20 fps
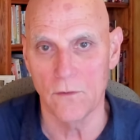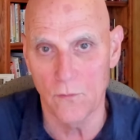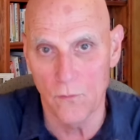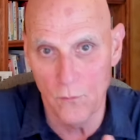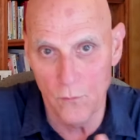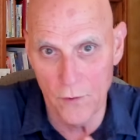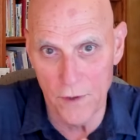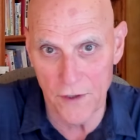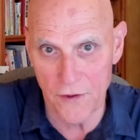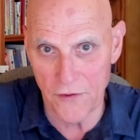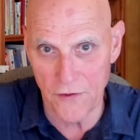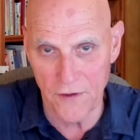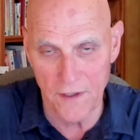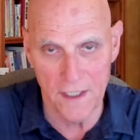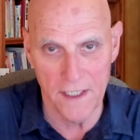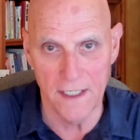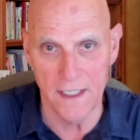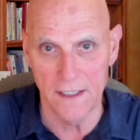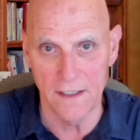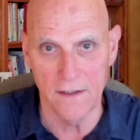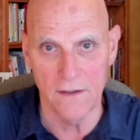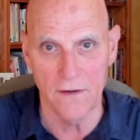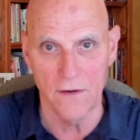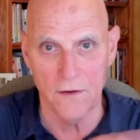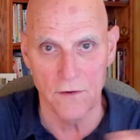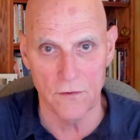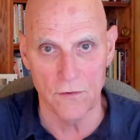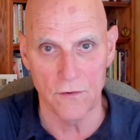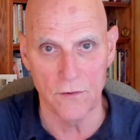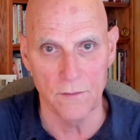within
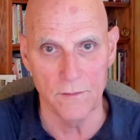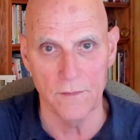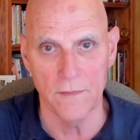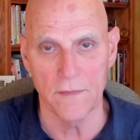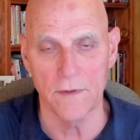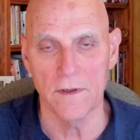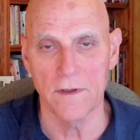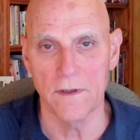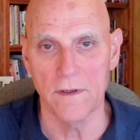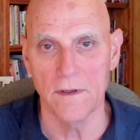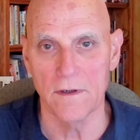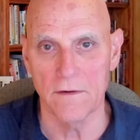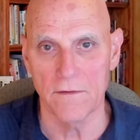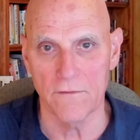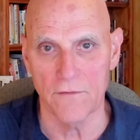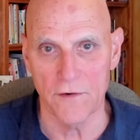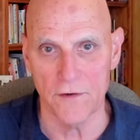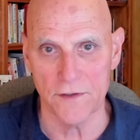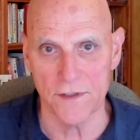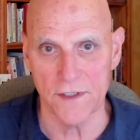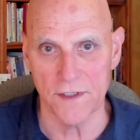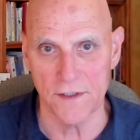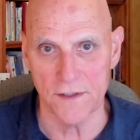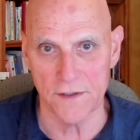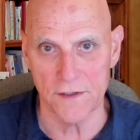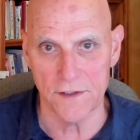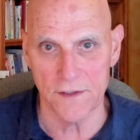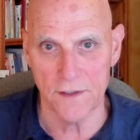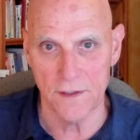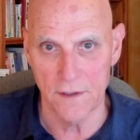the group
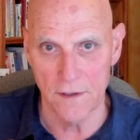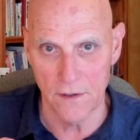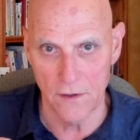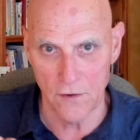versus